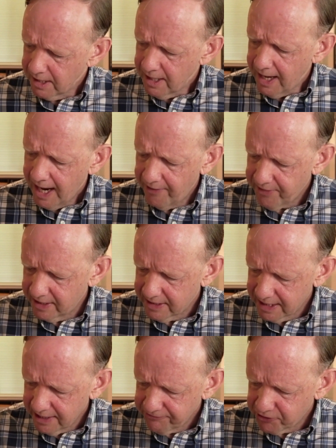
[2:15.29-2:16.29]
And then
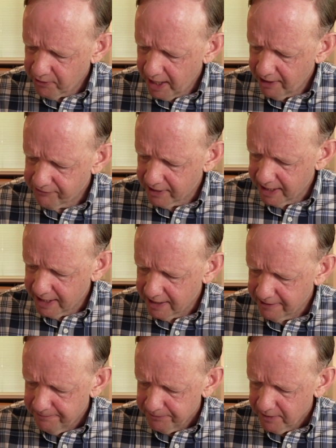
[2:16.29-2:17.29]
if you have
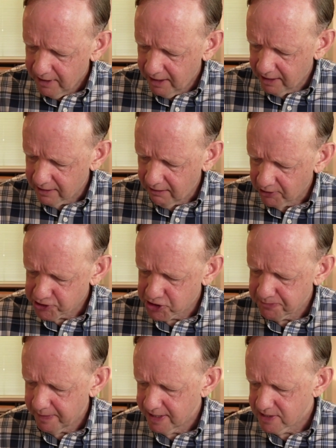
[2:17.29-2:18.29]
a larger
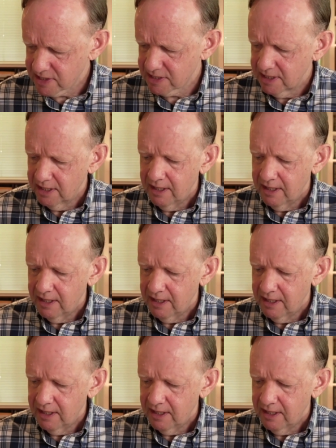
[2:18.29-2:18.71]
space,